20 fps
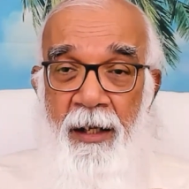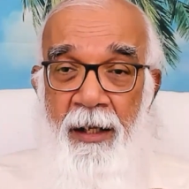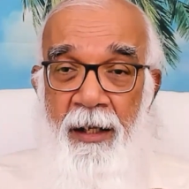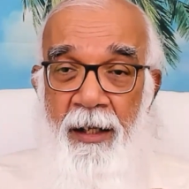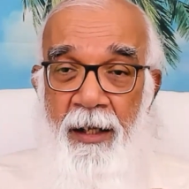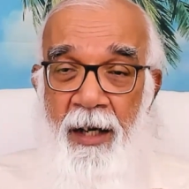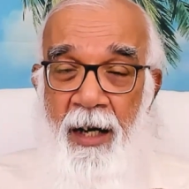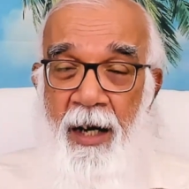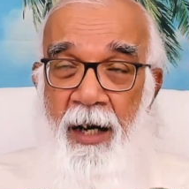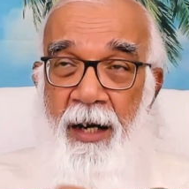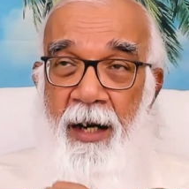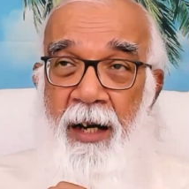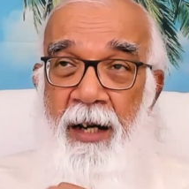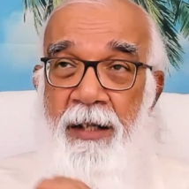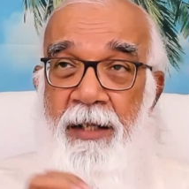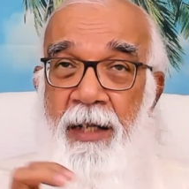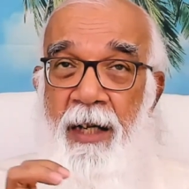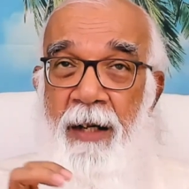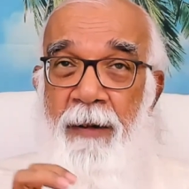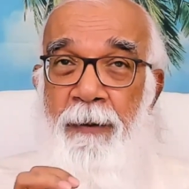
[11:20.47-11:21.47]
That
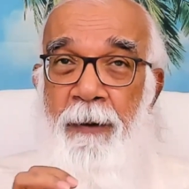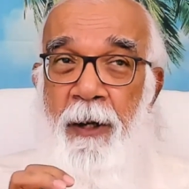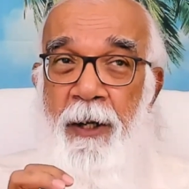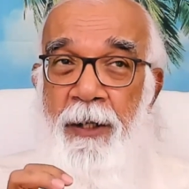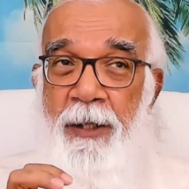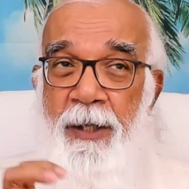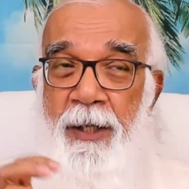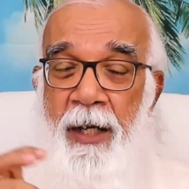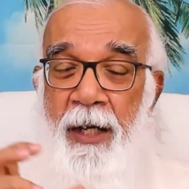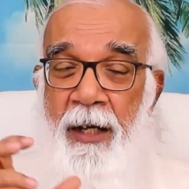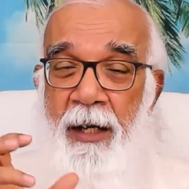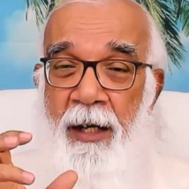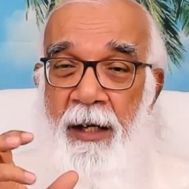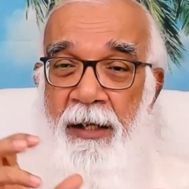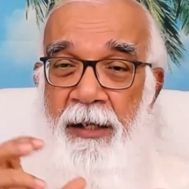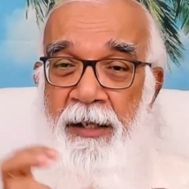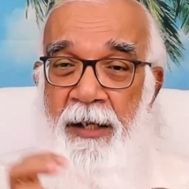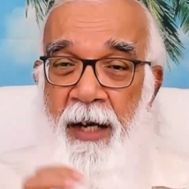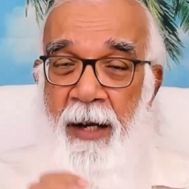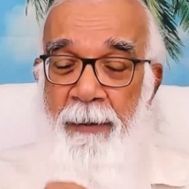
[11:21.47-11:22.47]
has, if I say
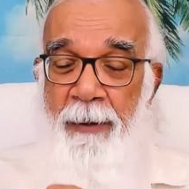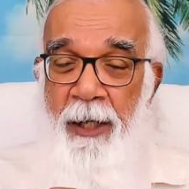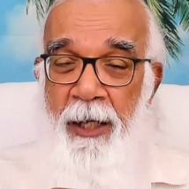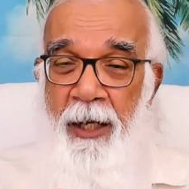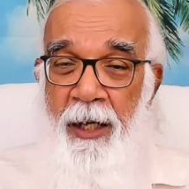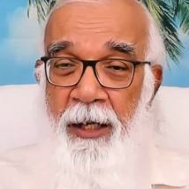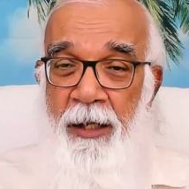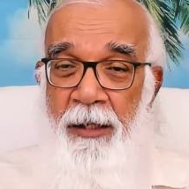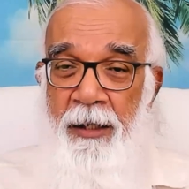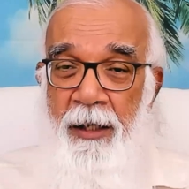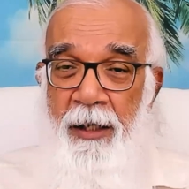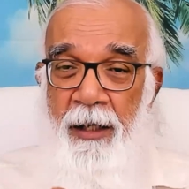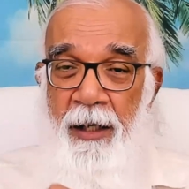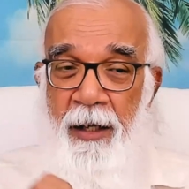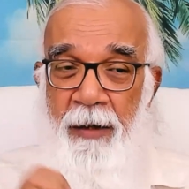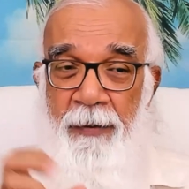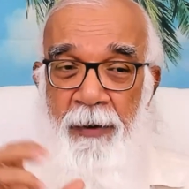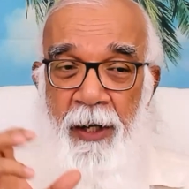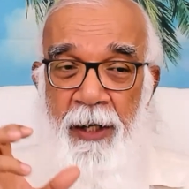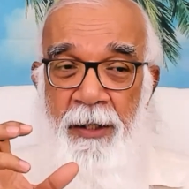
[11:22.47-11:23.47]
contaminated,
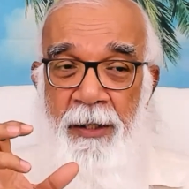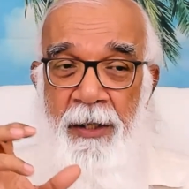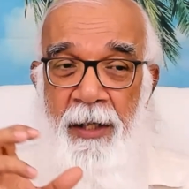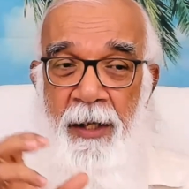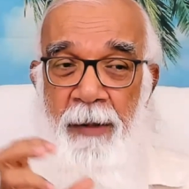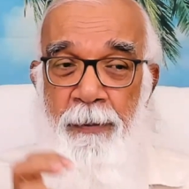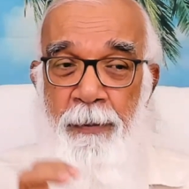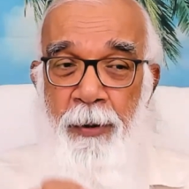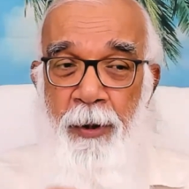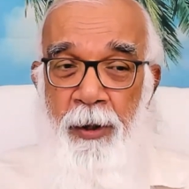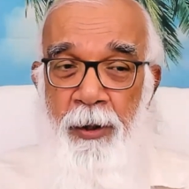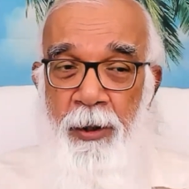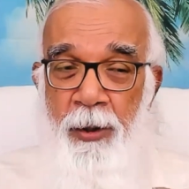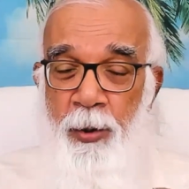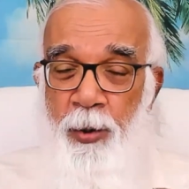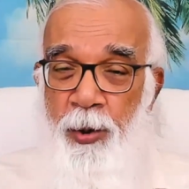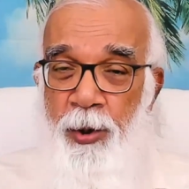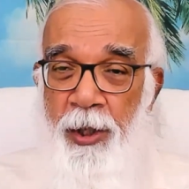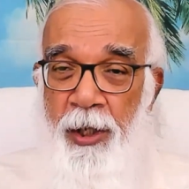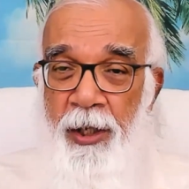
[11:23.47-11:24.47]
if I say
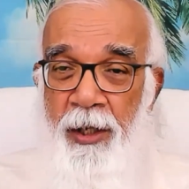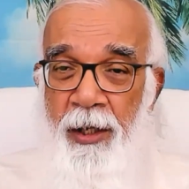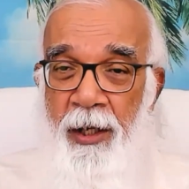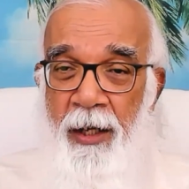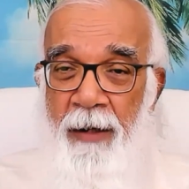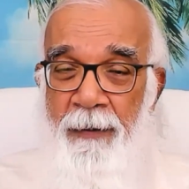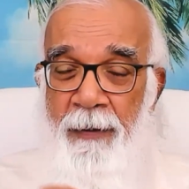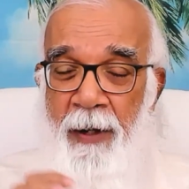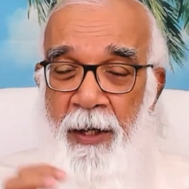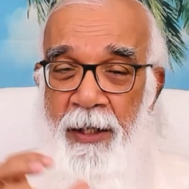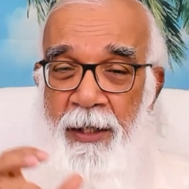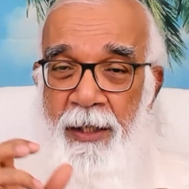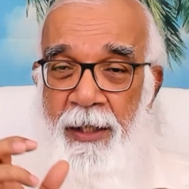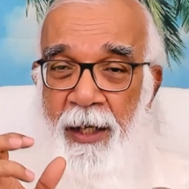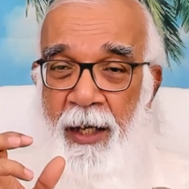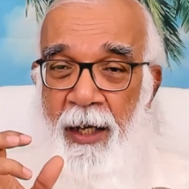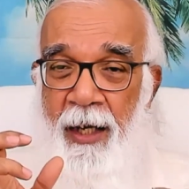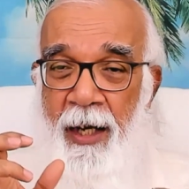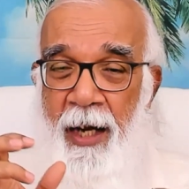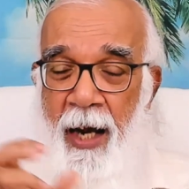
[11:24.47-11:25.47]
polluted, if I
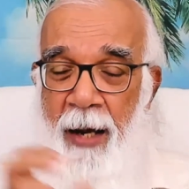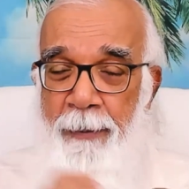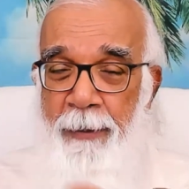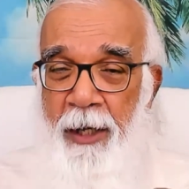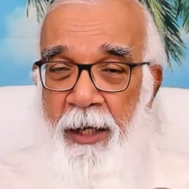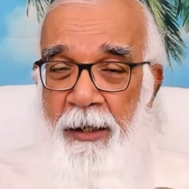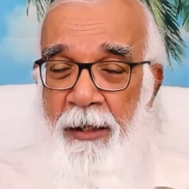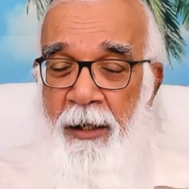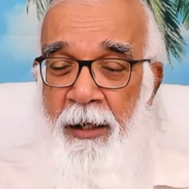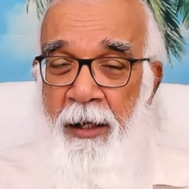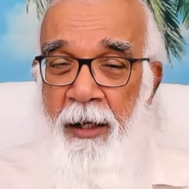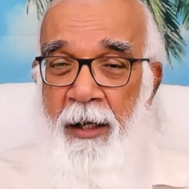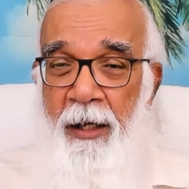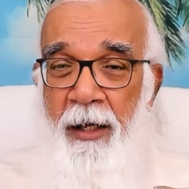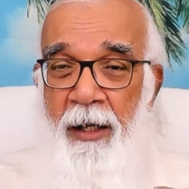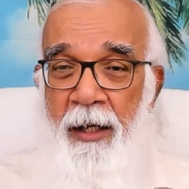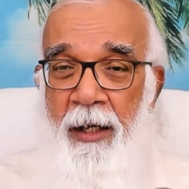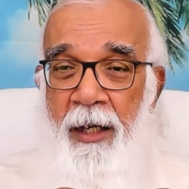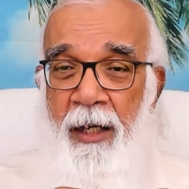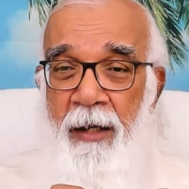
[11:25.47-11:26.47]
say habit,
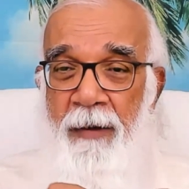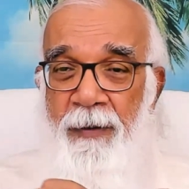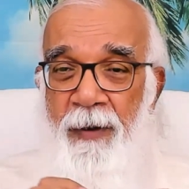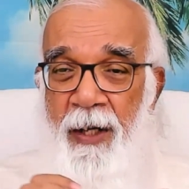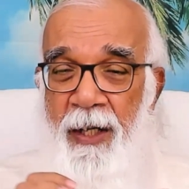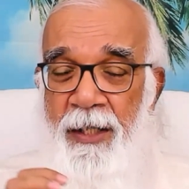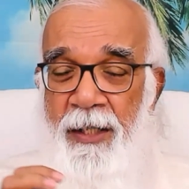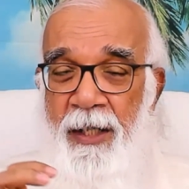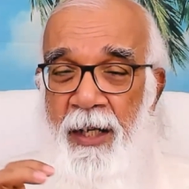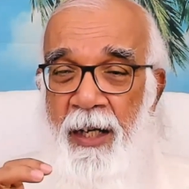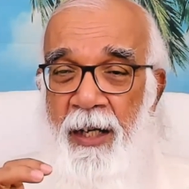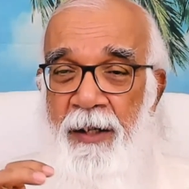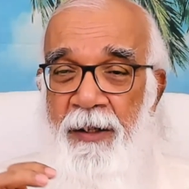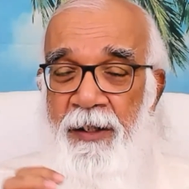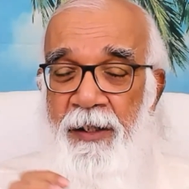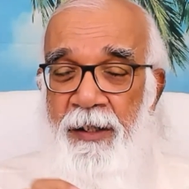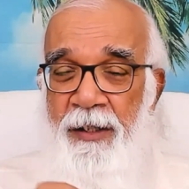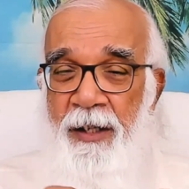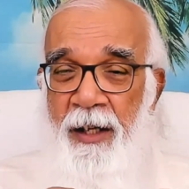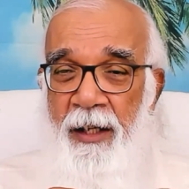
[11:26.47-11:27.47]
if I say
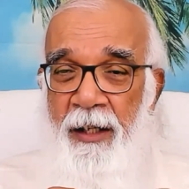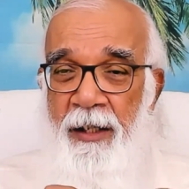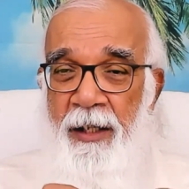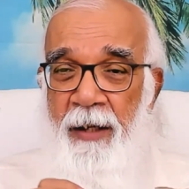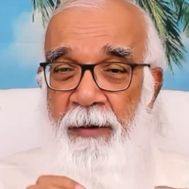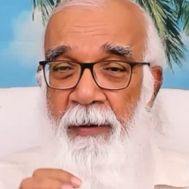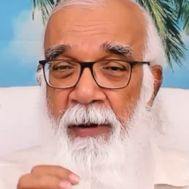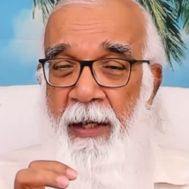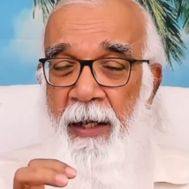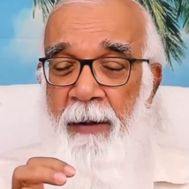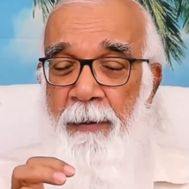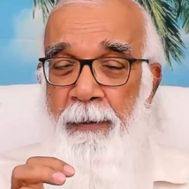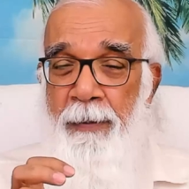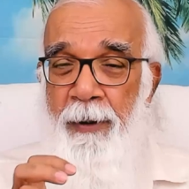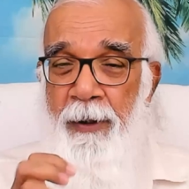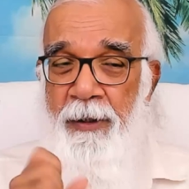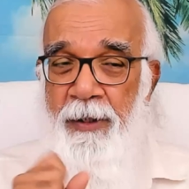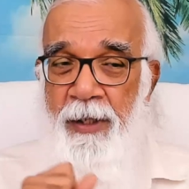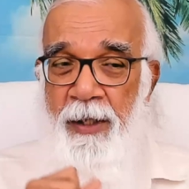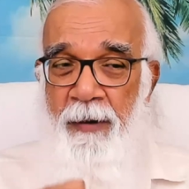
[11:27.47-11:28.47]
instinctive and
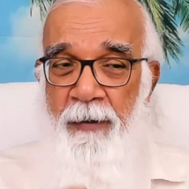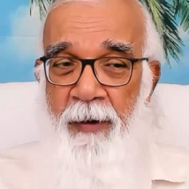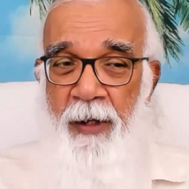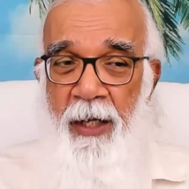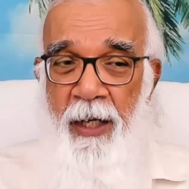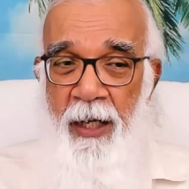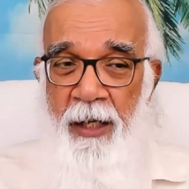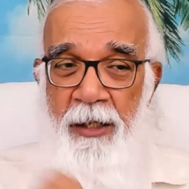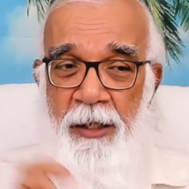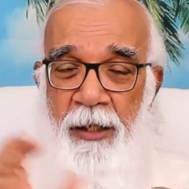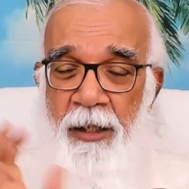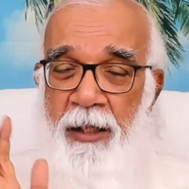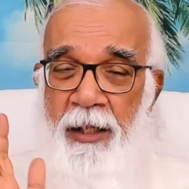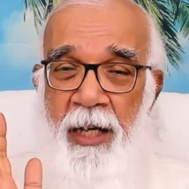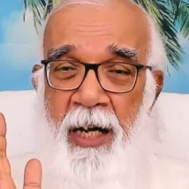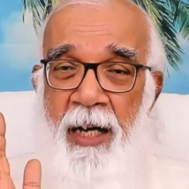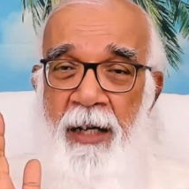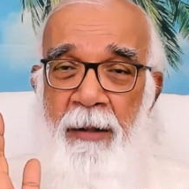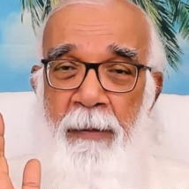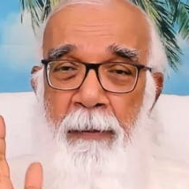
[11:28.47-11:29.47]
impulsive reaction,
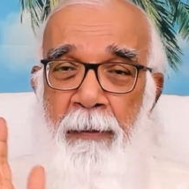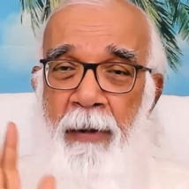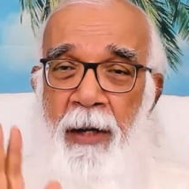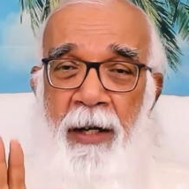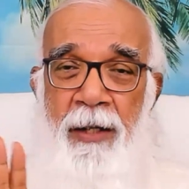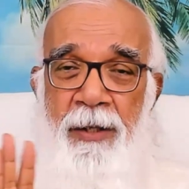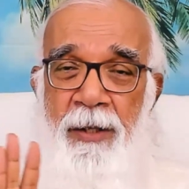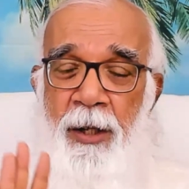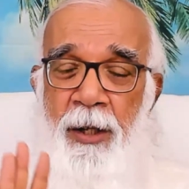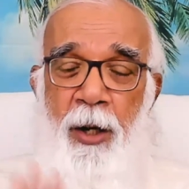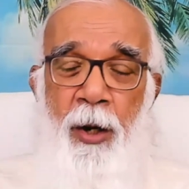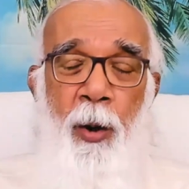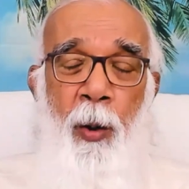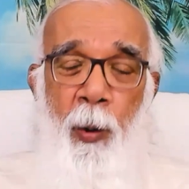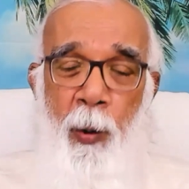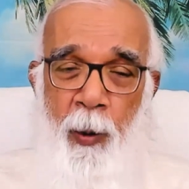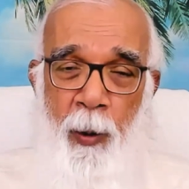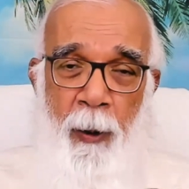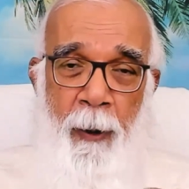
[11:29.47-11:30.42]
that must go.